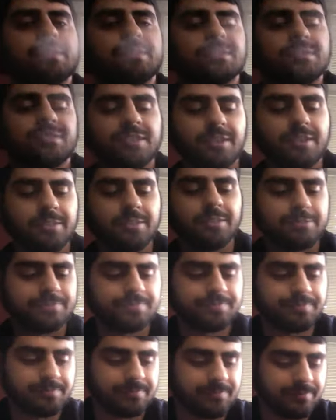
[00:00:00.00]
So
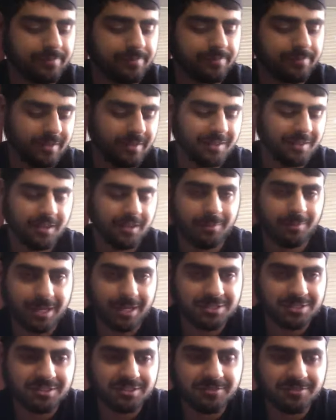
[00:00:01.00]
I'm
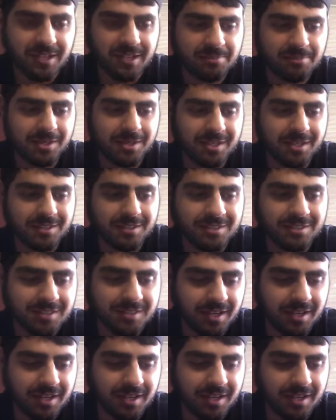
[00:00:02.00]
actually vaping